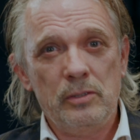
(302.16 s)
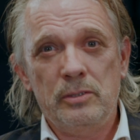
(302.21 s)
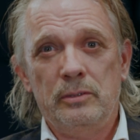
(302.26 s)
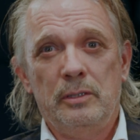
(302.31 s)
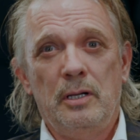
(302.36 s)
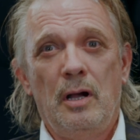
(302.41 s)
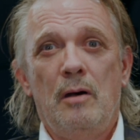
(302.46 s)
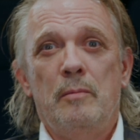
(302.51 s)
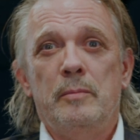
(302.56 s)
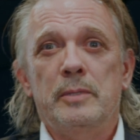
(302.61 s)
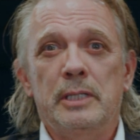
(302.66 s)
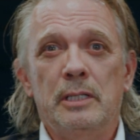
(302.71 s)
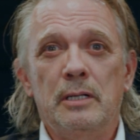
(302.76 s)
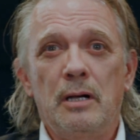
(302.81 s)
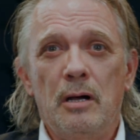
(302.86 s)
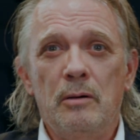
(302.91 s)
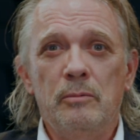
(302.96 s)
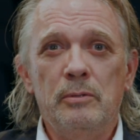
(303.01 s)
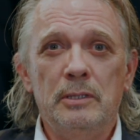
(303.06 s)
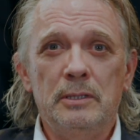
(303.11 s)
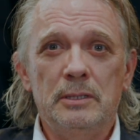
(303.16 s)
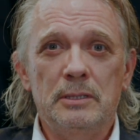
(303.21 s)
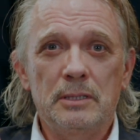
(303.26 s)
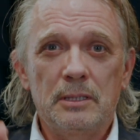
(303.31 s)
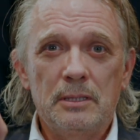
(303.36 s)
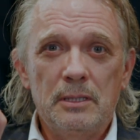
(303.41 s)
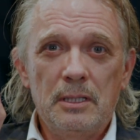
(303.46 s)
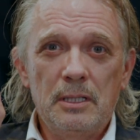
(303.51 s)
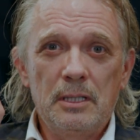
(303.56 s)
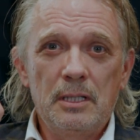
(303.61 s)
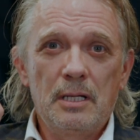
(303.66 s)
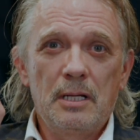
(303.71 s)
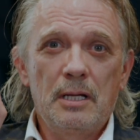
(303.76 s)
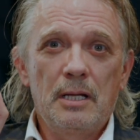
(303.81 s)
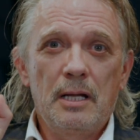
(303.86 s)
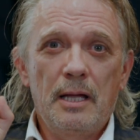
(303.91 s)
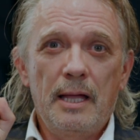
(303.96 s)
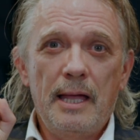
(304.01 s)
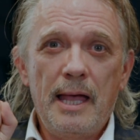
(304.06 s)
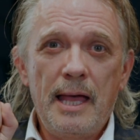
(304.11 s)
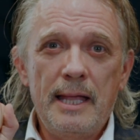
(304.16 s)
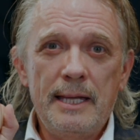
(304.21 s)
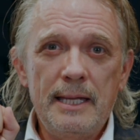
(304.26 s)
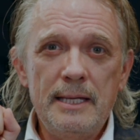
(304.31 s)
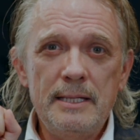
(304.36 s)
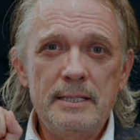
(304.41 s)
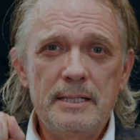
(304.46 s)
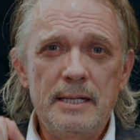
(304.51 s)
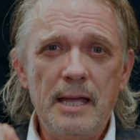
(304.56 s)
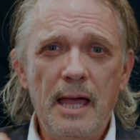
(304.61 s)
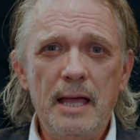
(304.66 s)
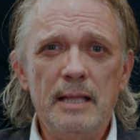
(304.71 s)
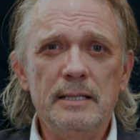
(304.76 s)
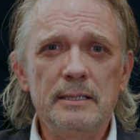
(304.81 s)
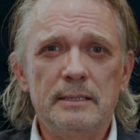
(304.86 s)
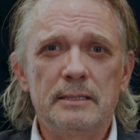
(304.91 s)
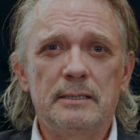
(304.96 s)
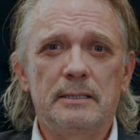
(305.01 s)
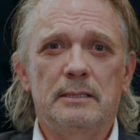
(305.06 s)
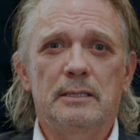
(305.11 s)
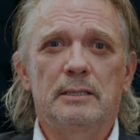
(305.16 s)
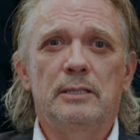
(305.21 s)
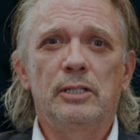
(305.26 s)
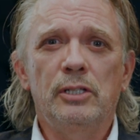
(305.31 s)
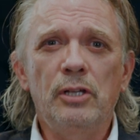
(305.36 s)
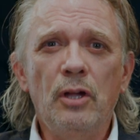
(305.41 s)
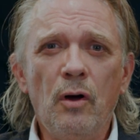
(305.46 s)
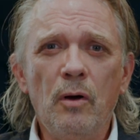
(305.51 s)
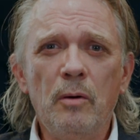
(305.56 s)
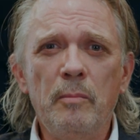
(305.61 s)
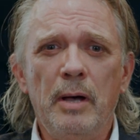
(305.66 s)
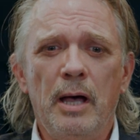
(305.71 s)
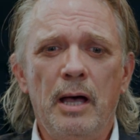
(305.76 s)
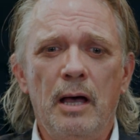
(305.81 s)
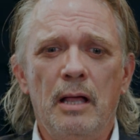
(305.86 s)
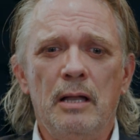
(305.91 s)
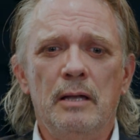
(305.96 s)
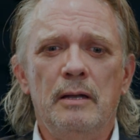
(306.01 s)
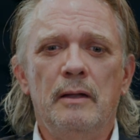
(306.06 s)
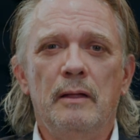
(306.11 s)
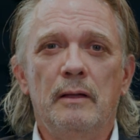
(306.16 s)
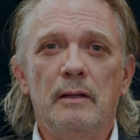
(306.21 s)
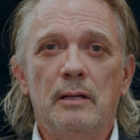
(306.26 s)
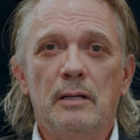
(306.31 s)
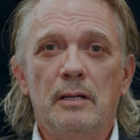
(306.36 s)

to do comedy. I was an intense young man,